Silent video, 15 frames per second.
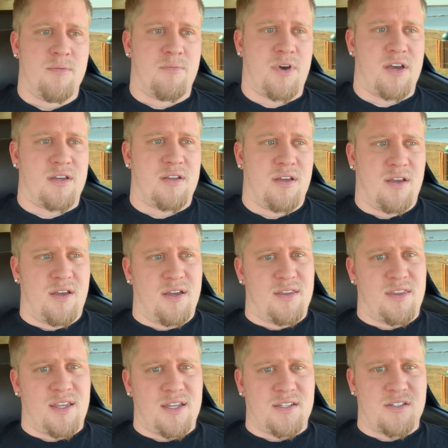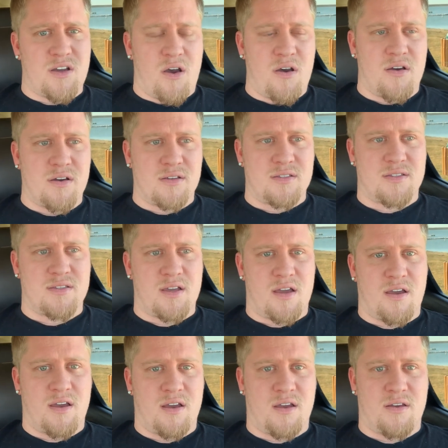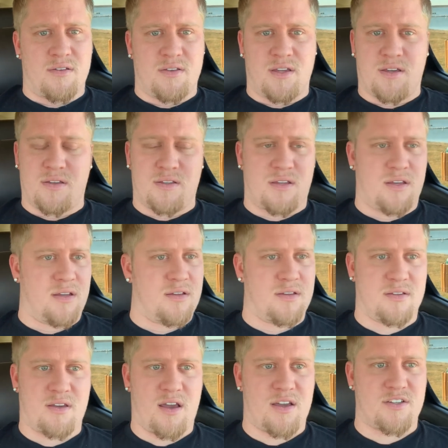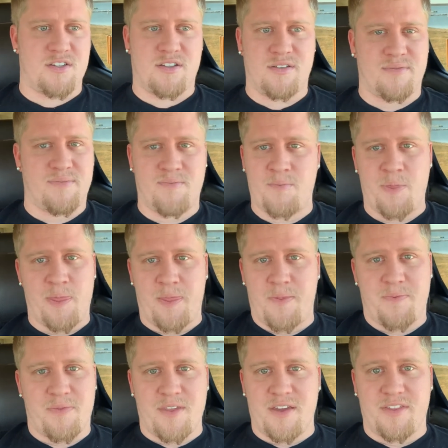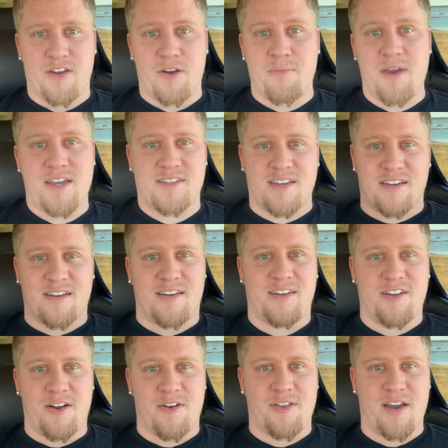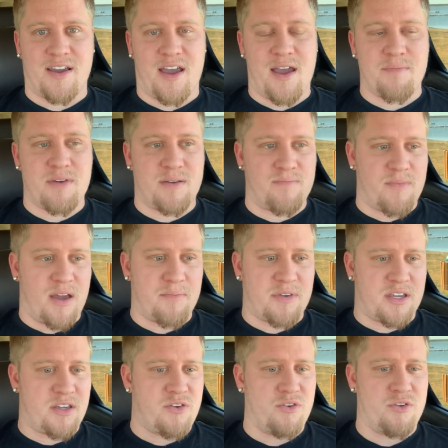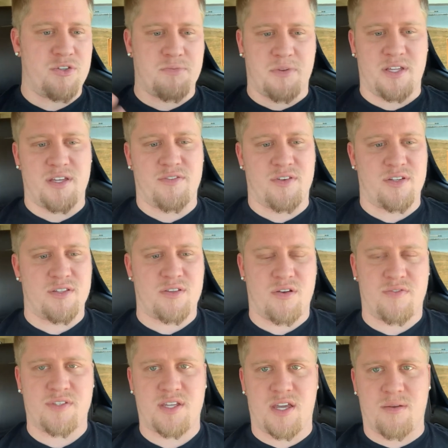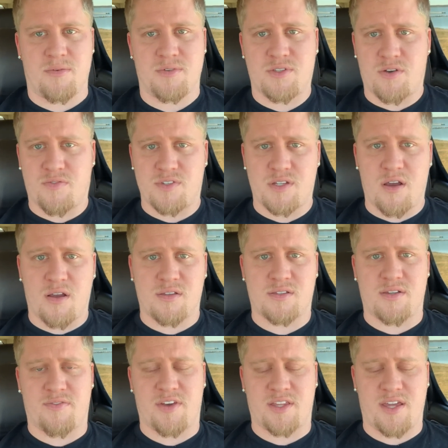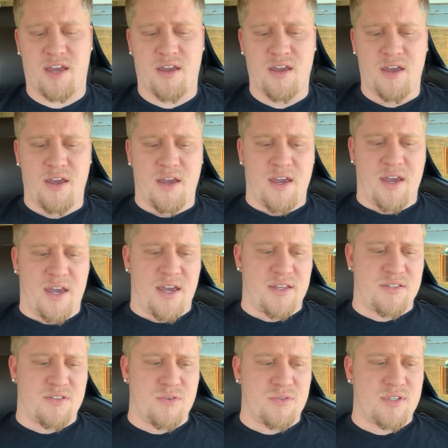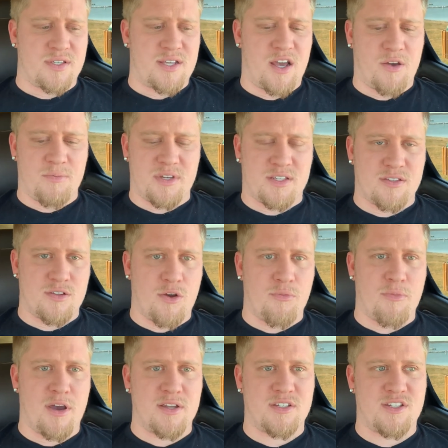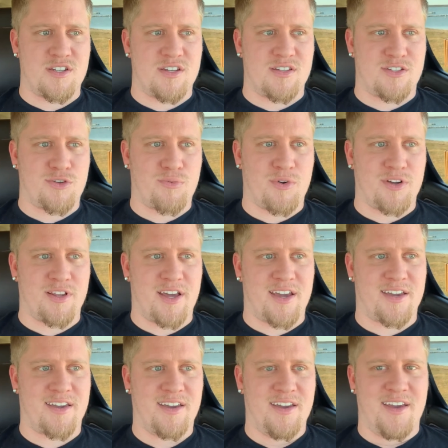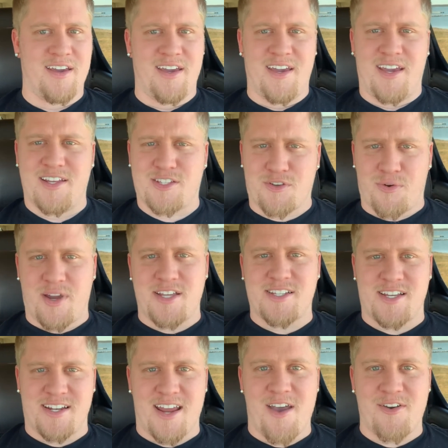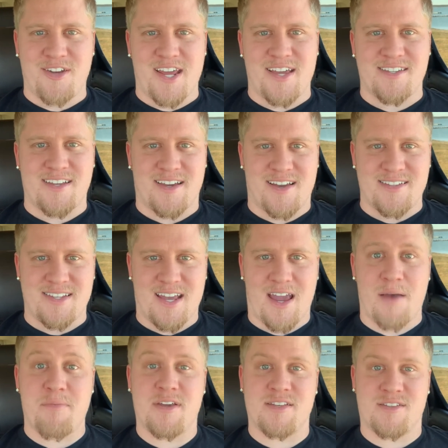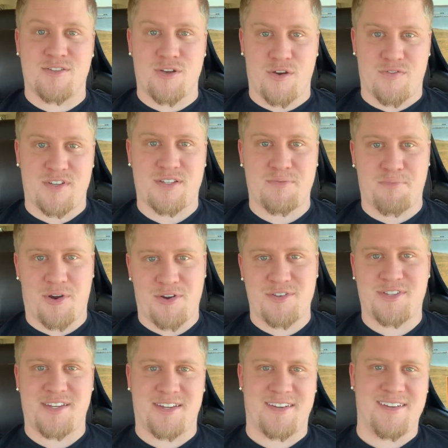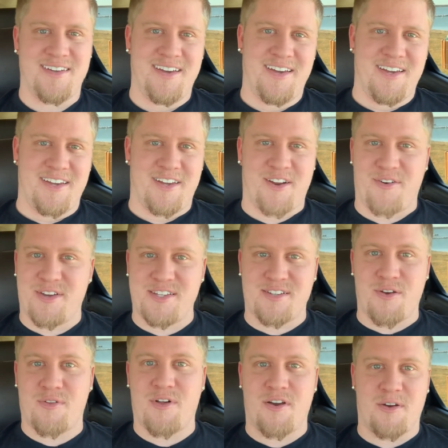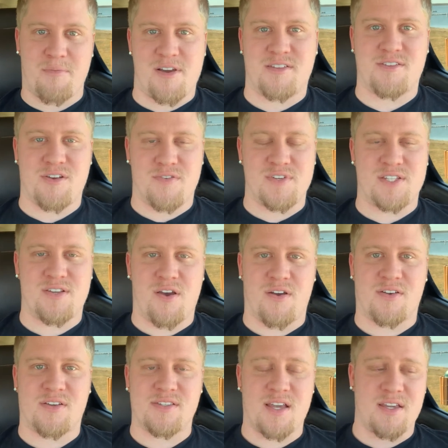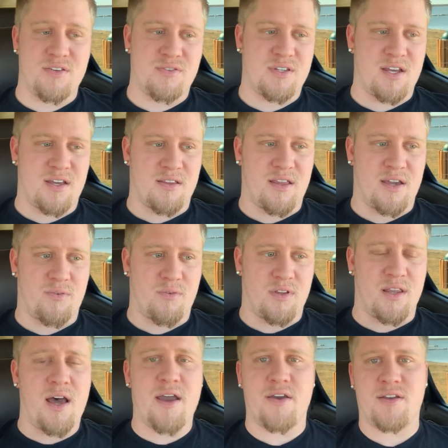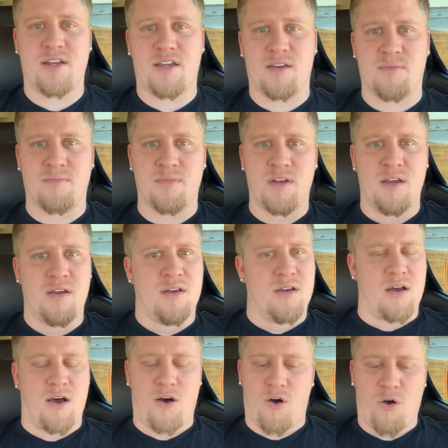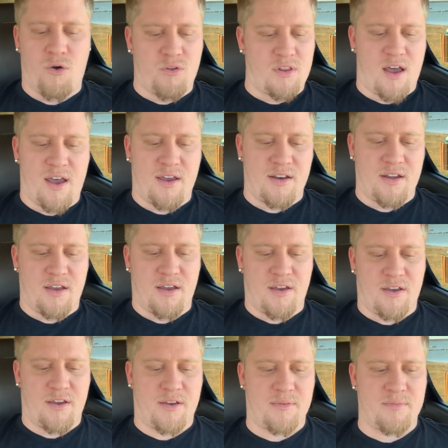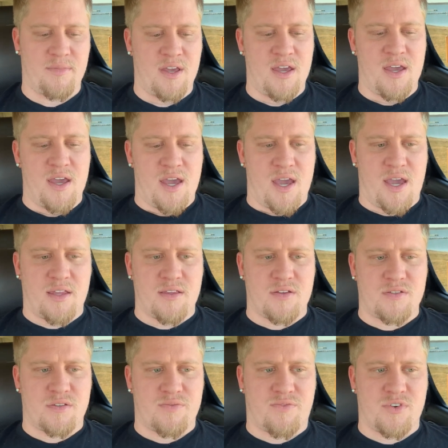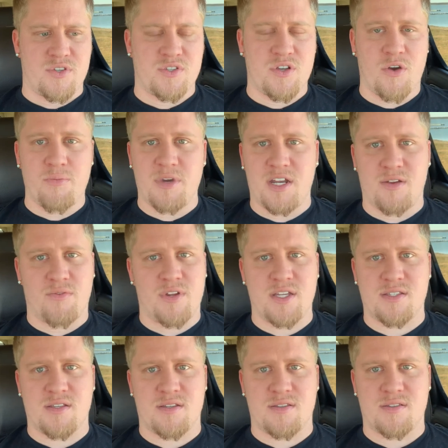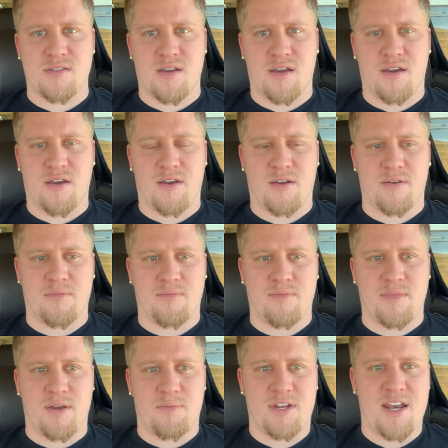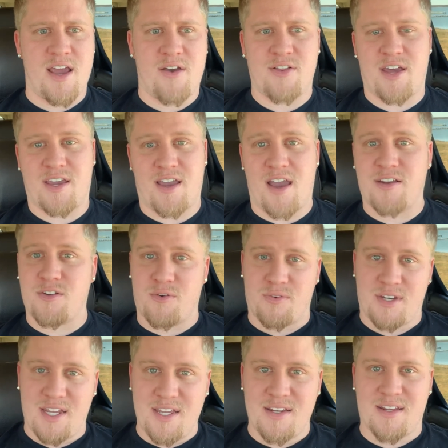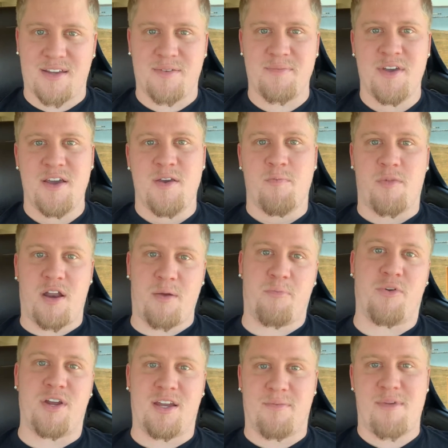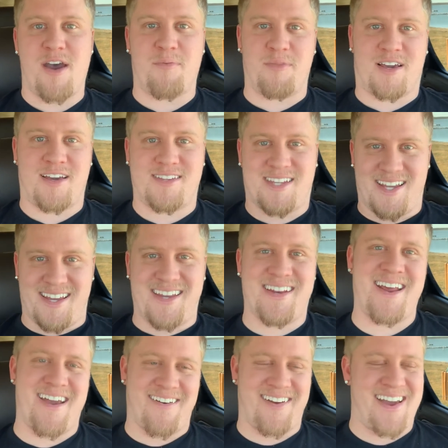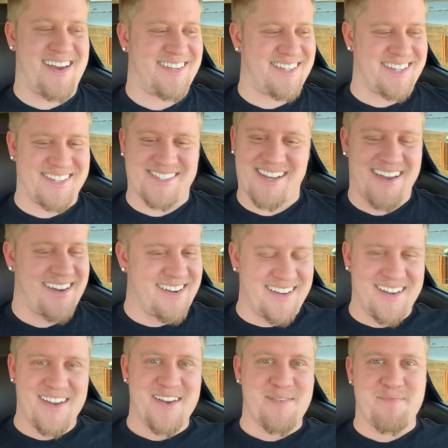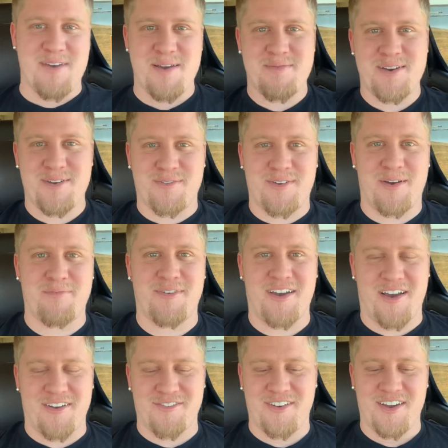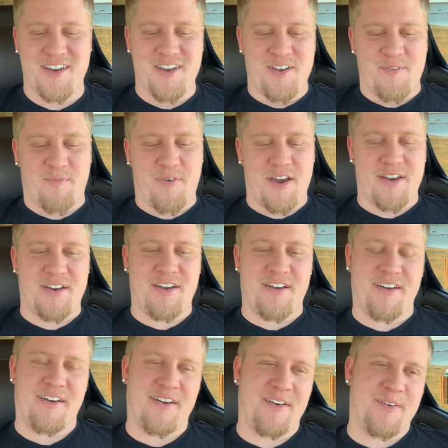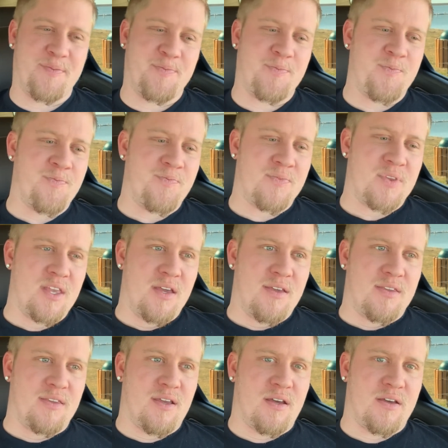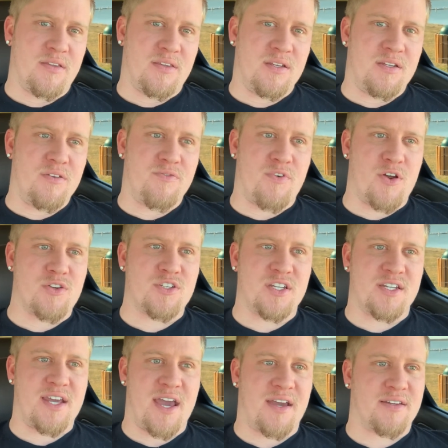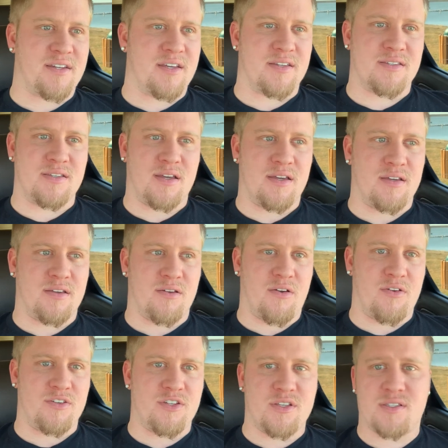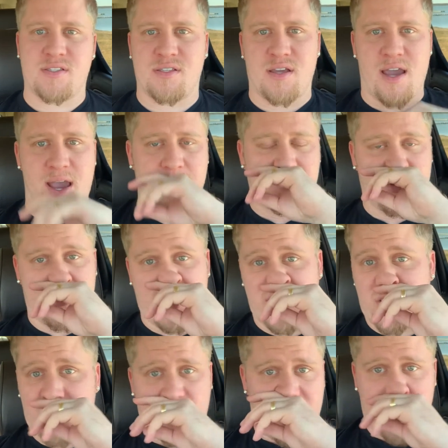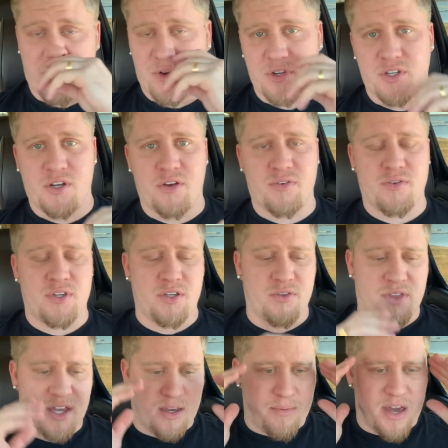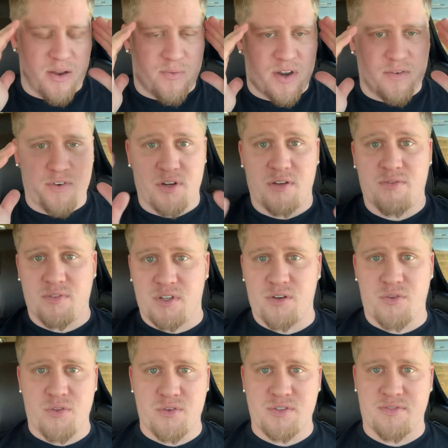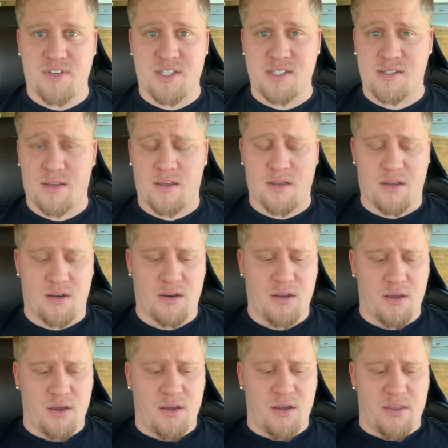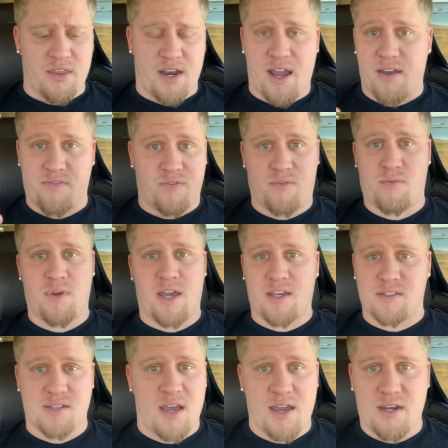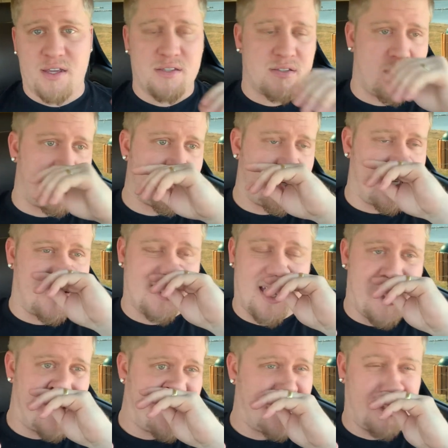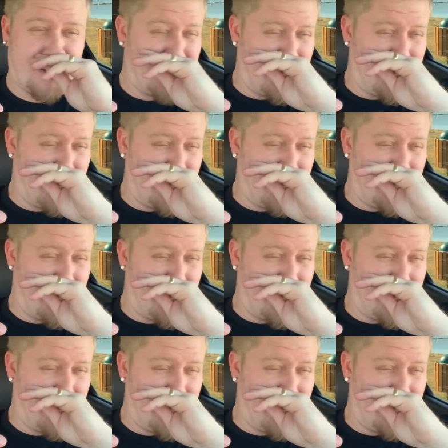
But the dogs, uh, it, gosh, they're amazing. You know, like I'm a, I'm a huge believer in service animals, service dogs, stuff like that. And Zeus has helped me so much to where like, it's crazy nowadays. Like I say, I'm his service person. You know, he's no longer my service dog because I used to like rely on him a whole lot. Um, and there's for so many reasons um but now like i don't need him but i bring him out because he now has anxiety maybe it rubbed off but um the the diversion tactics uh, are just absolutely incredible you know you think about it whenever you know those of us uh, that have anxiety social anxiety